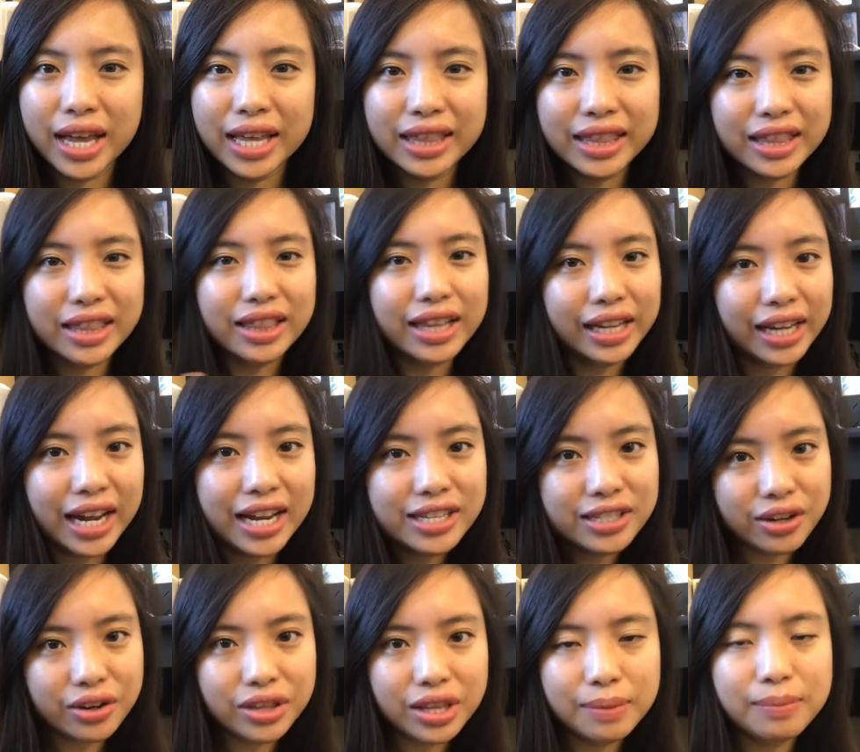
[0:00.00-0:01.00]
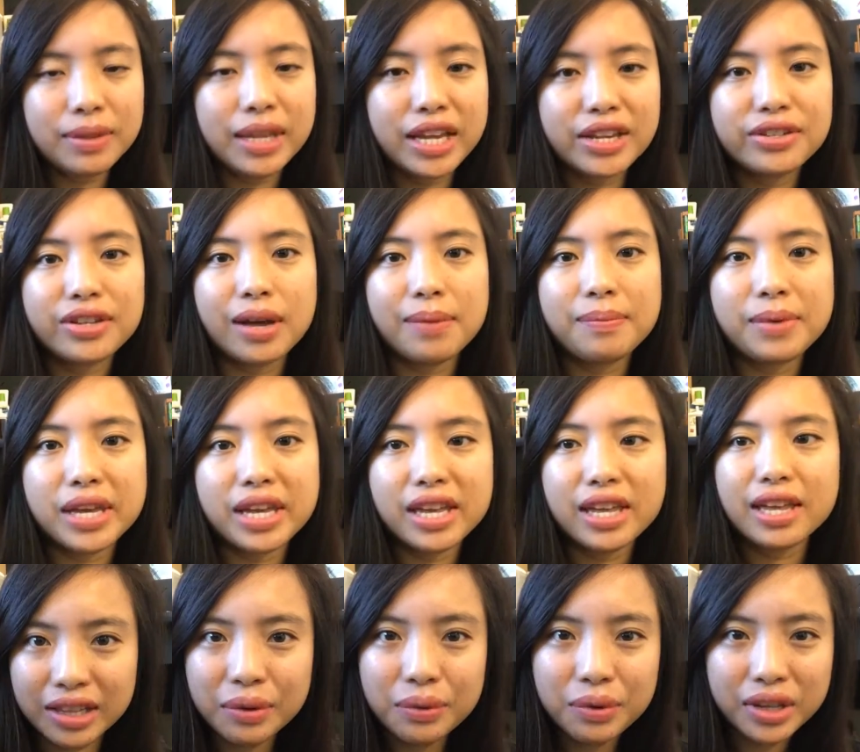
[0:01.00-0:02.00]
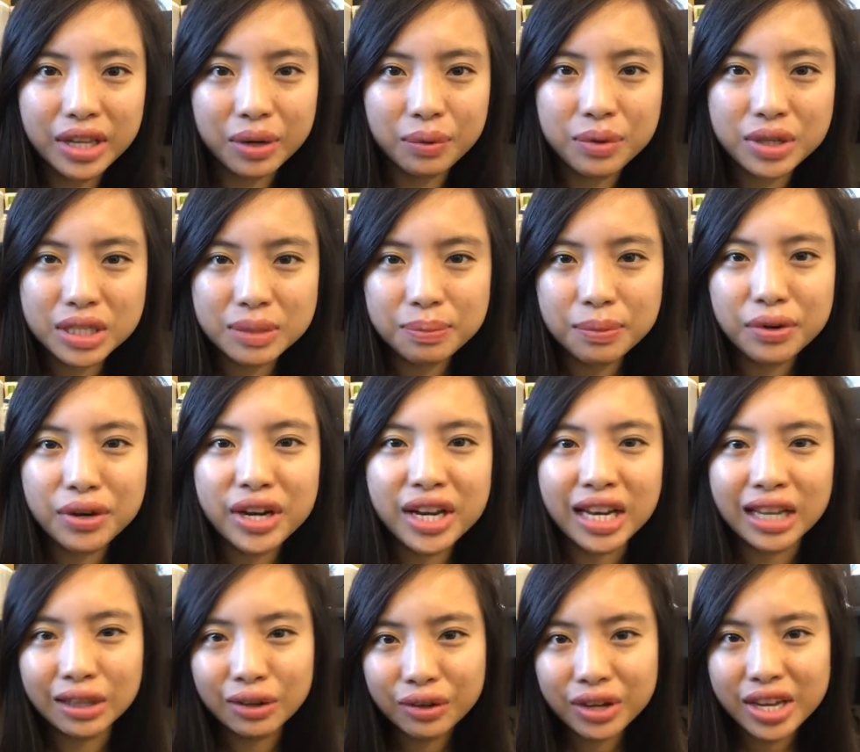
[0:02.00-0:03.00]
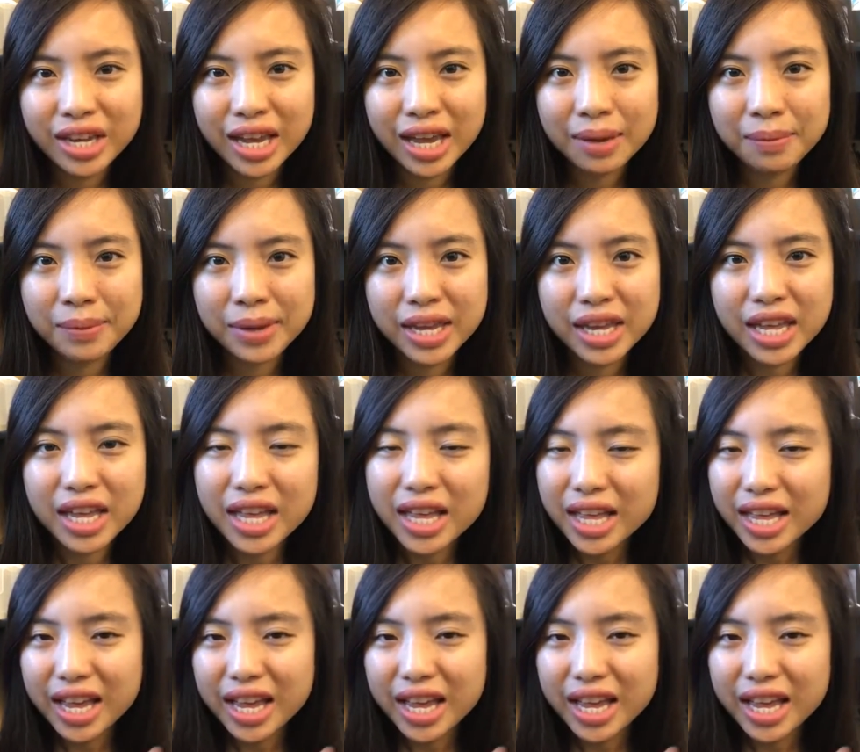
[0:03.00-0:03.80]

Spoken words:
and like, I saw them, they saw me. They were like whispering and looking at me.